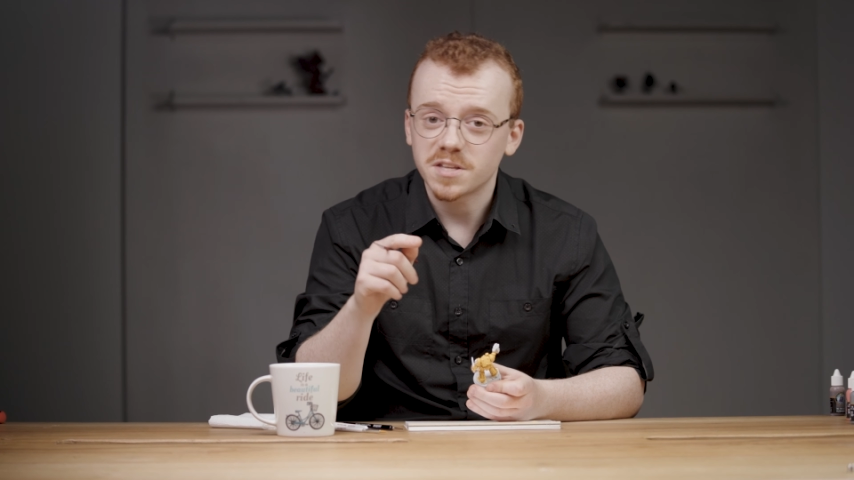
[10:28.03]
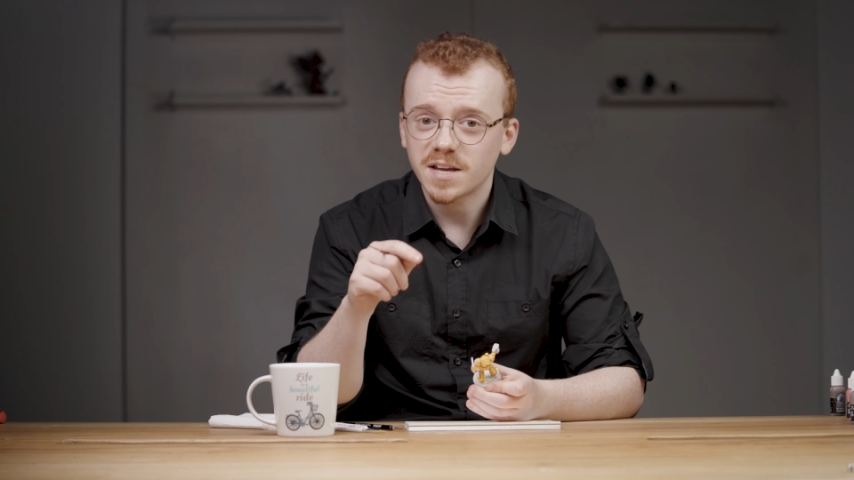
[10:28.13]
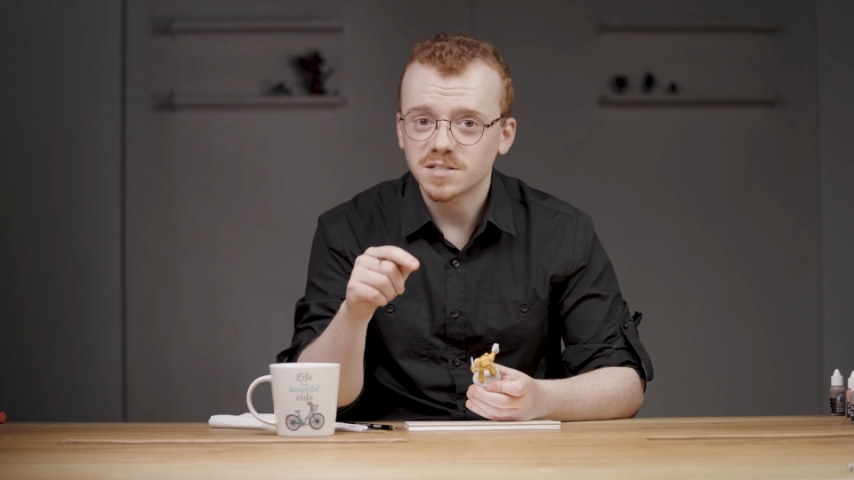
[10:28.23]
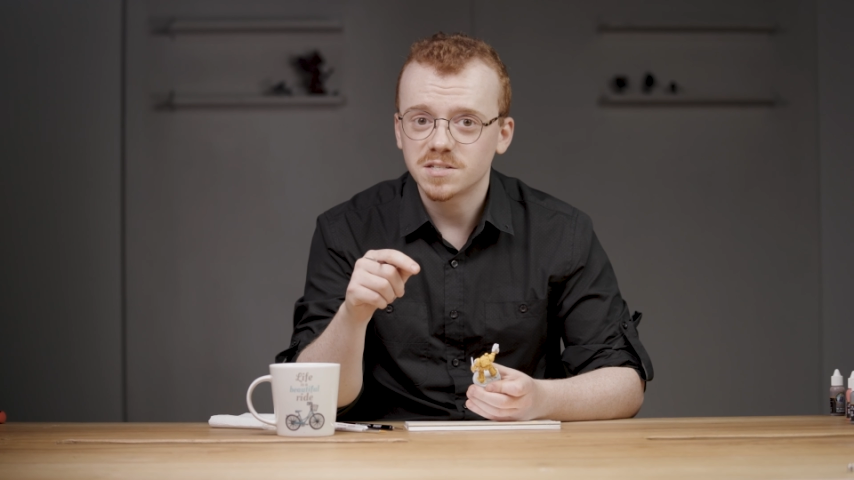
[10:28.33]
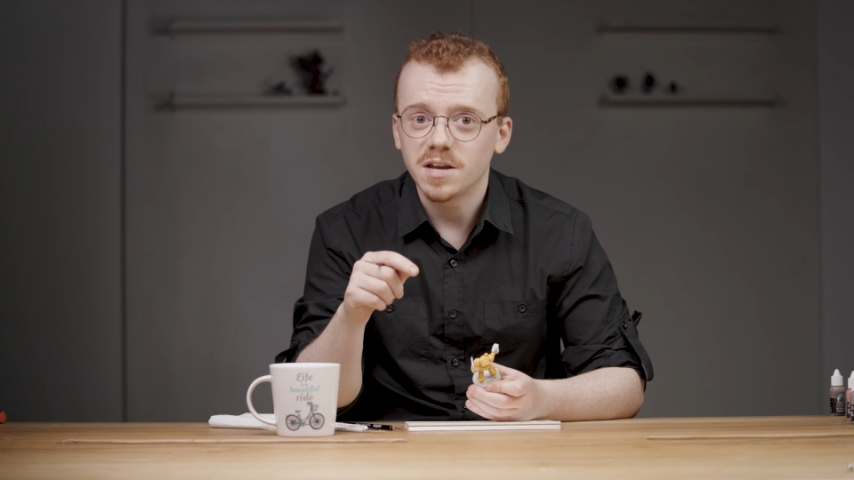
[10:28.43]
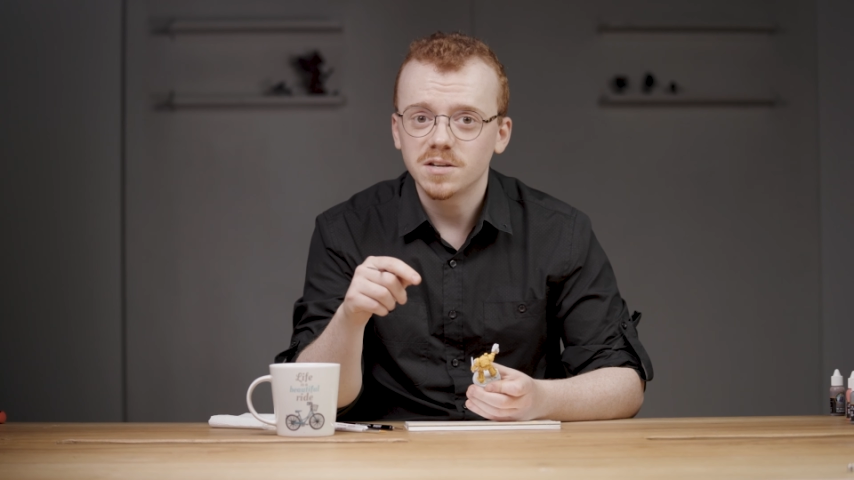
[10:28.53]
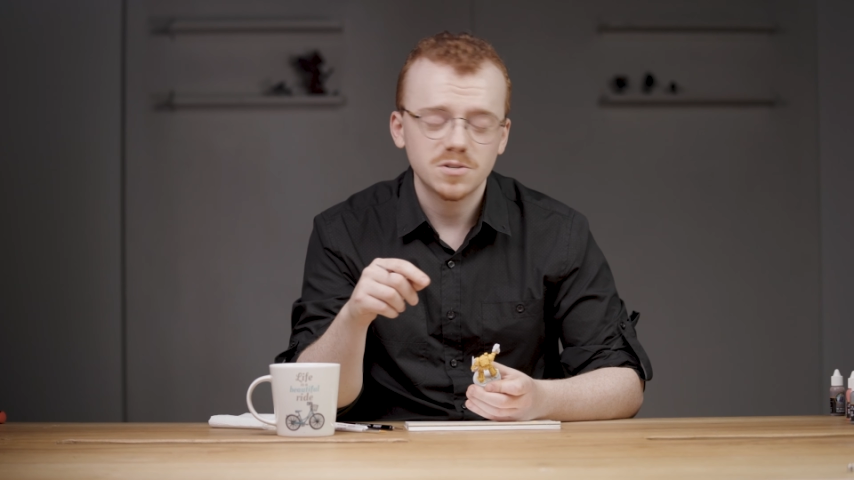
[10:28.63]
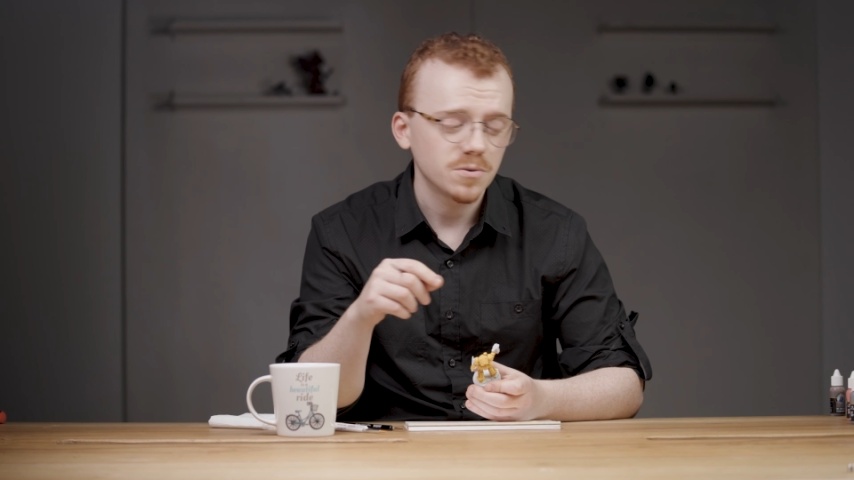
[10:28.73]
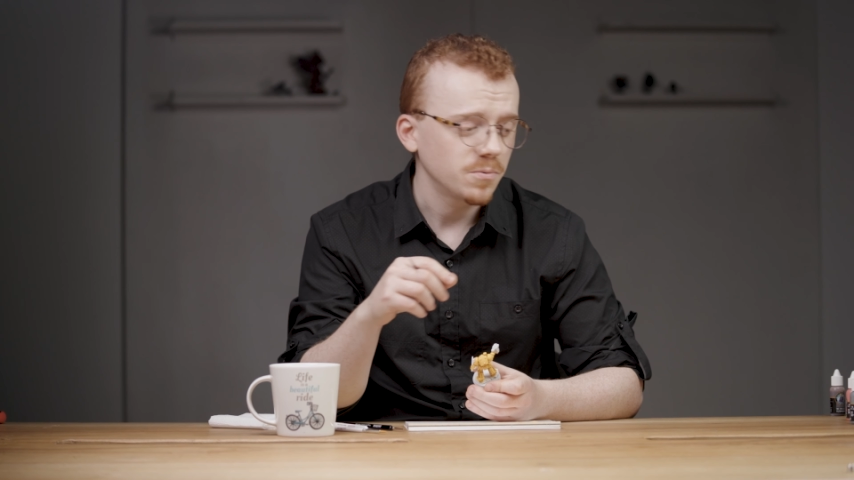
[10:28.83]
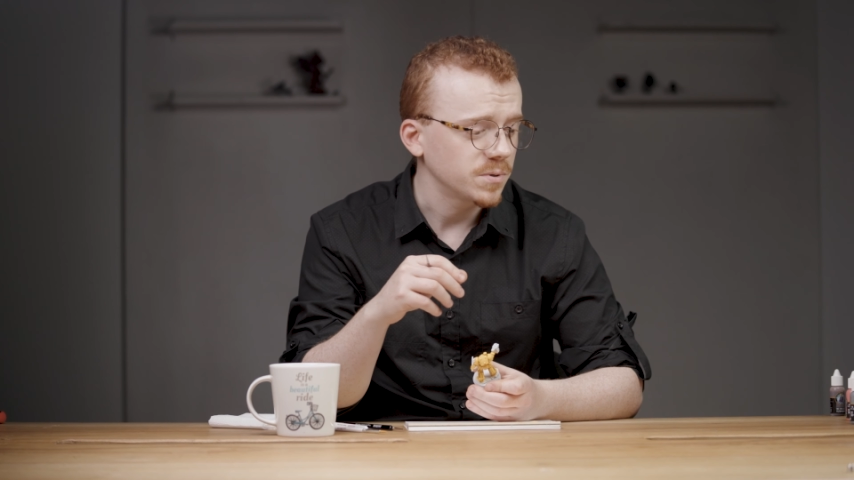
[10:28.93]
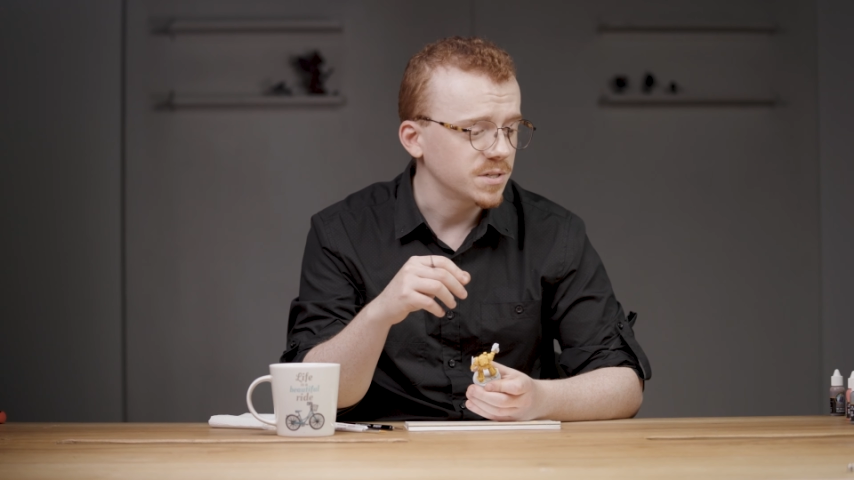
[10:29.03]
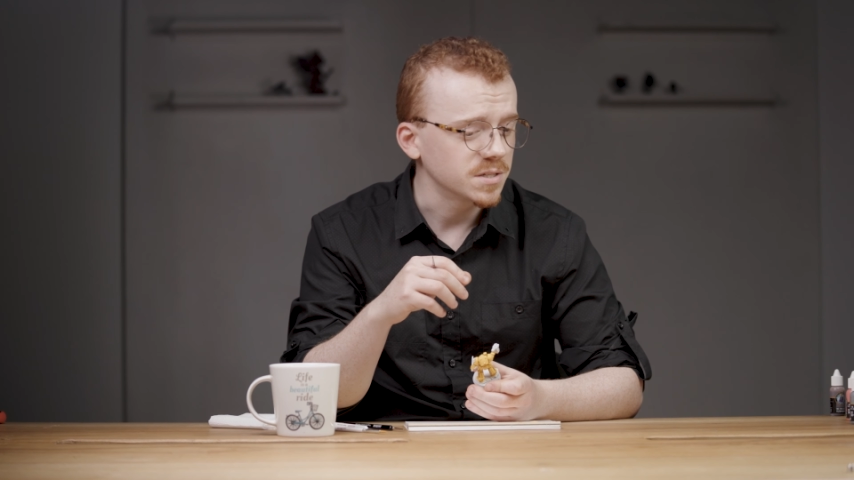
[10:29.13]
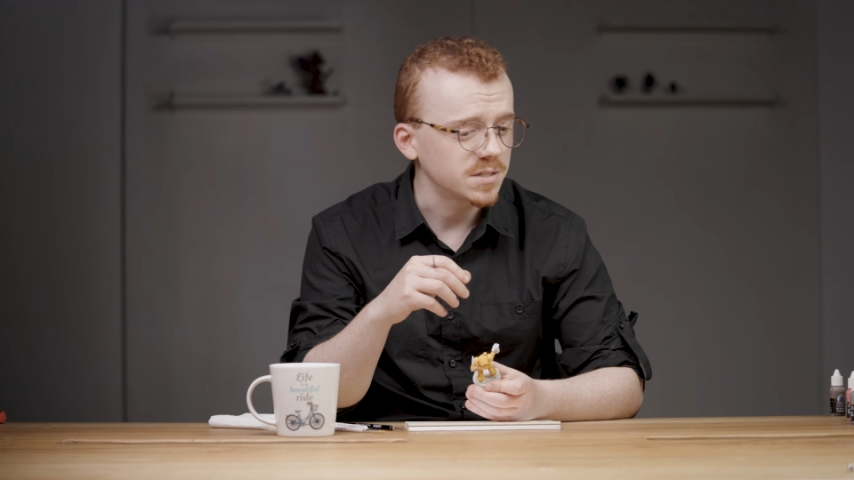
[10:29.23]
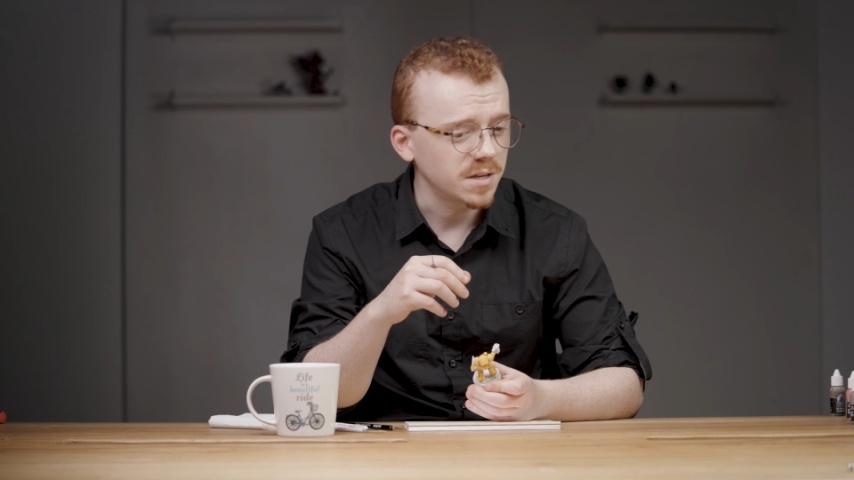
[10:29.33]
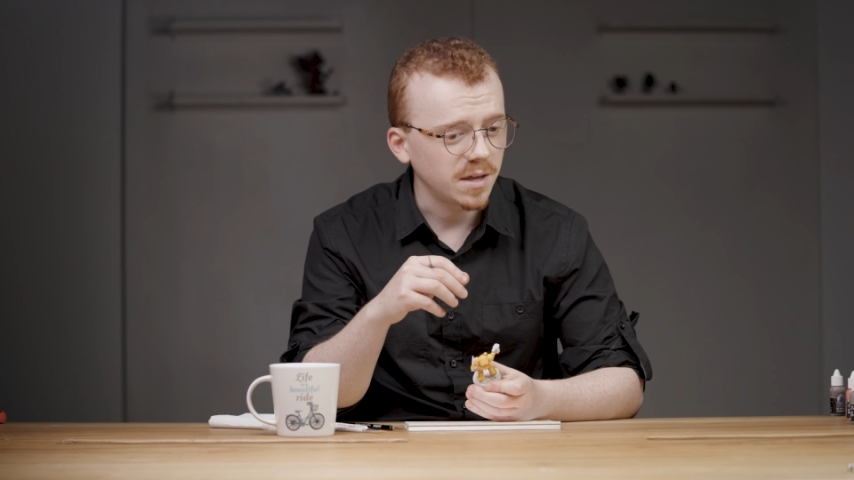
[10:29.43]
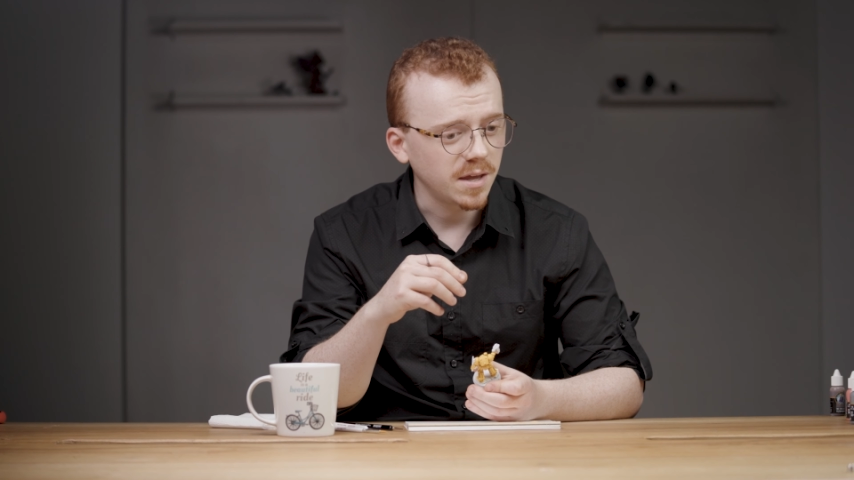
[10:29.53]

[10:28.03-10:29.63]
next stage, which is